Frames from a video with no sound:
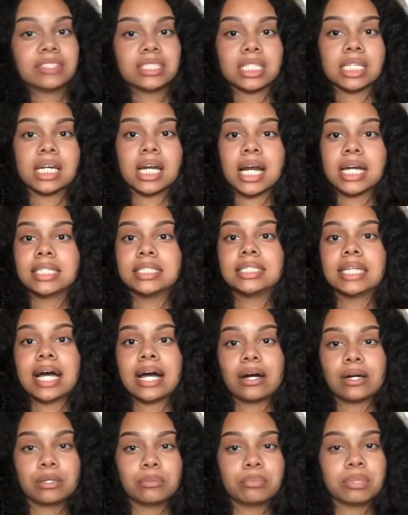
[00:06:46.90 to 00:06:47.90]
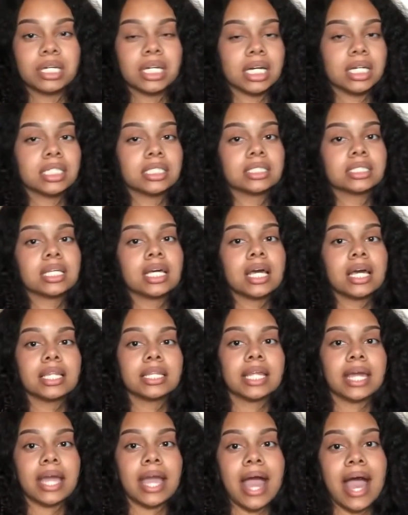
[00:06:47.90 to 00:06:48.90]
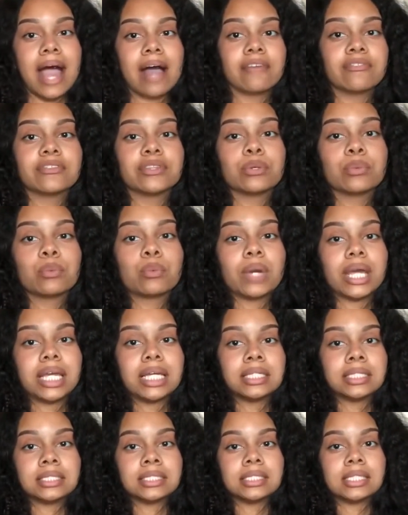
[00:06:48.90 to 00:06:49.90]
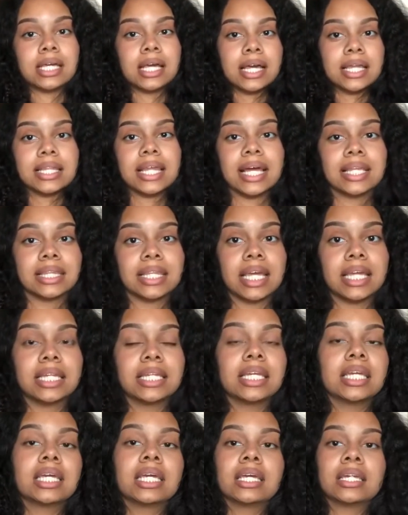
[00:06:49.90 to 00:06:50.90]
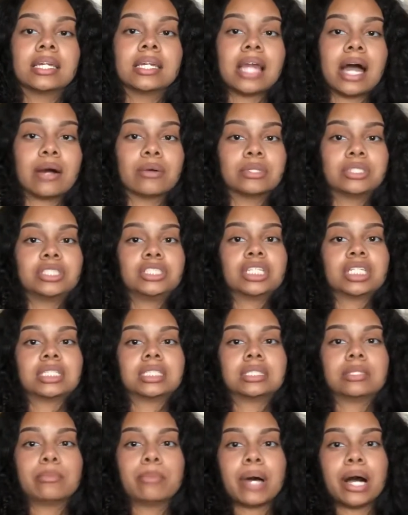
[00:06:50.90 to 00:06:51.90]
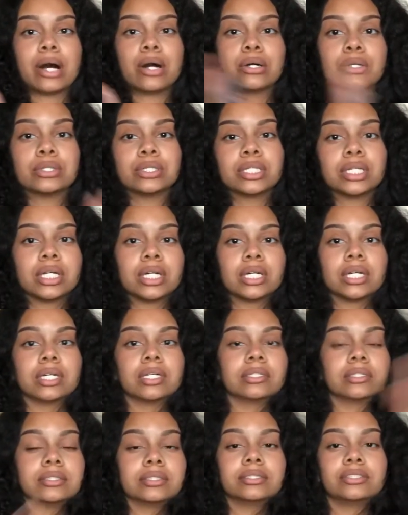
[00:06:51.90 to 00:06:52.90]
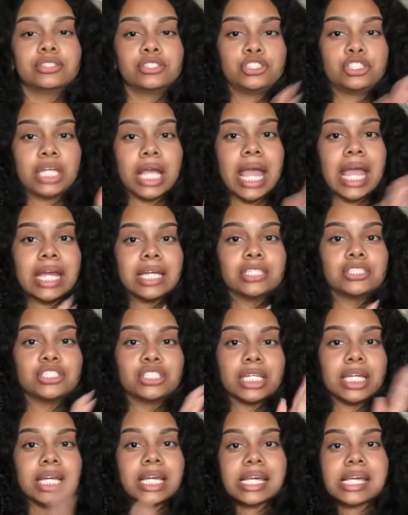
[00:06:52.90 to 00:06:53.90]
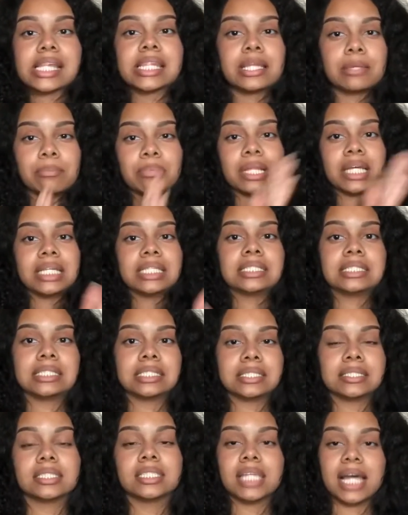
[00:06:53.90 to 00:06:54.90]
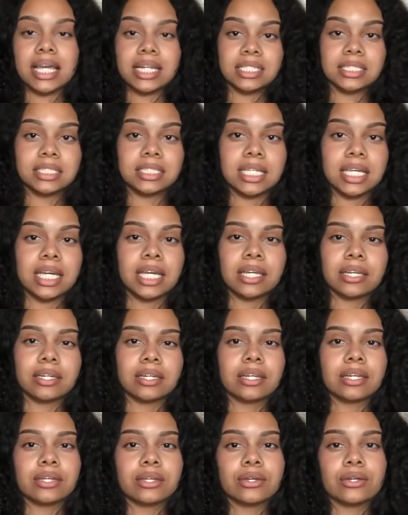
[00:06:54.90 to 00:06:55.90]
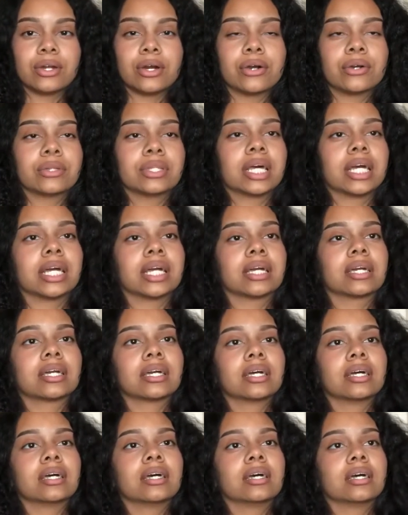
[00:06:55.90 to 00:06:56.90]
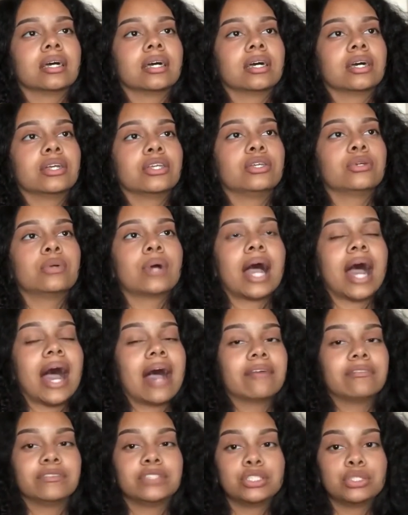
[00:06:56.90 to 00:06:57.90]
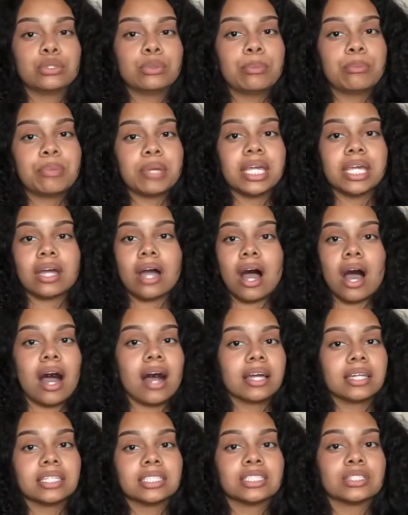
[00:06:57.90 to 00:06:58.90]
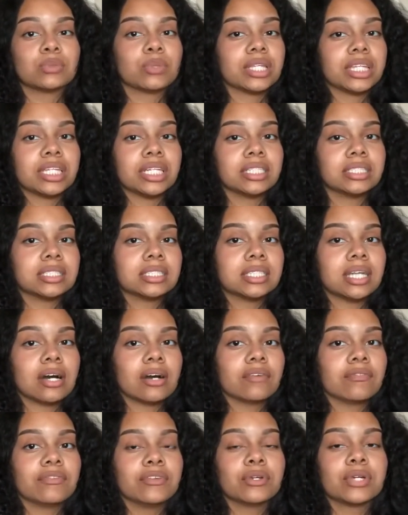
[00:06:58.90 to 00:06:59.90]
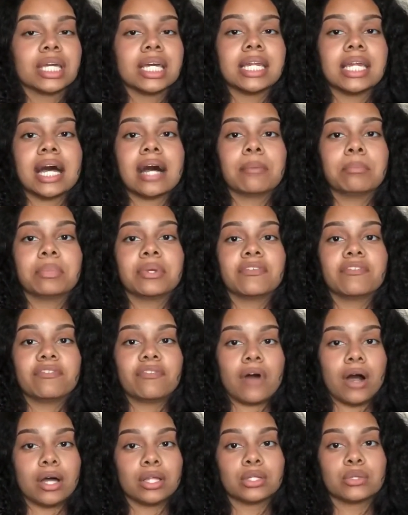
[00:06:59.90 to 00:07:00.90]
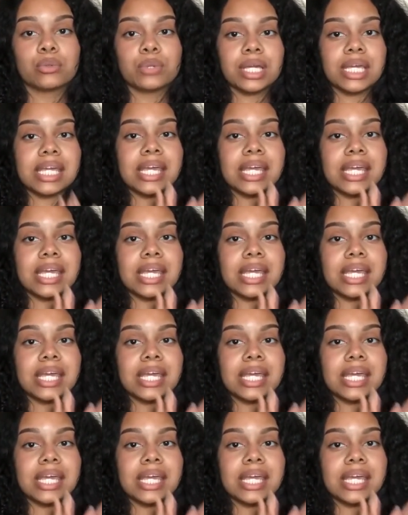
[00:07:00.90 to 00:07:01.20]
cut down because they have the weight that they need. Now it's just about changing the places that it's in, you know, like, you have to be honest with yourself. You cannot be following